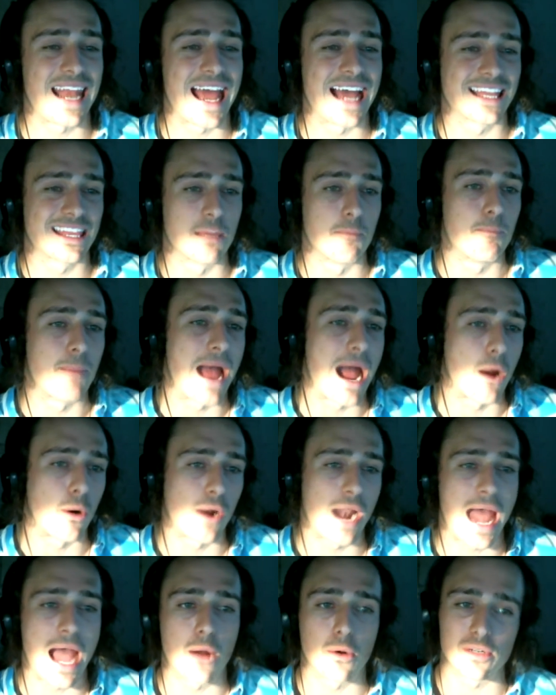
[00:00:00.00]
at The Bauer
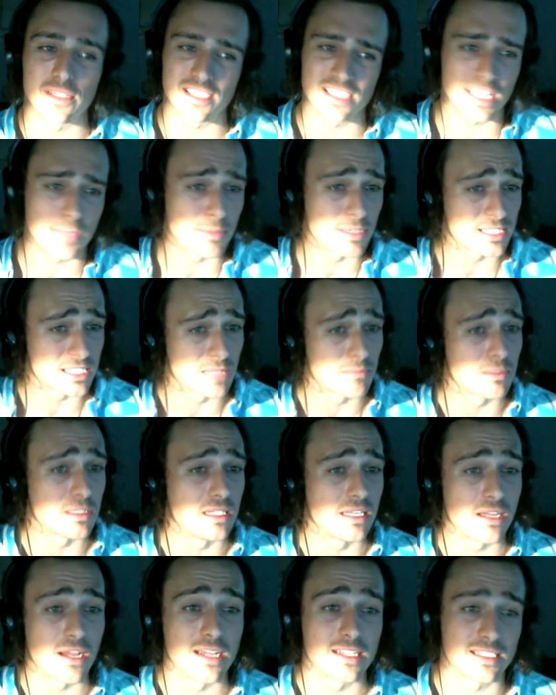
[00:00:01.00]
Hour. Send me
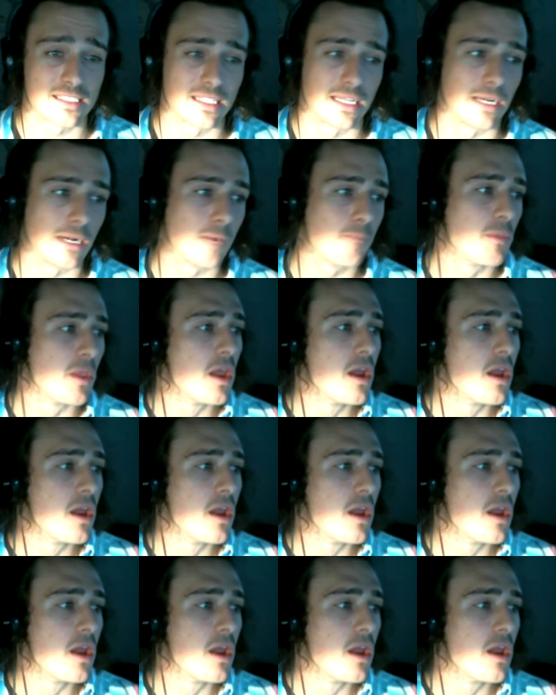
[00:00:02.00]
something nice there.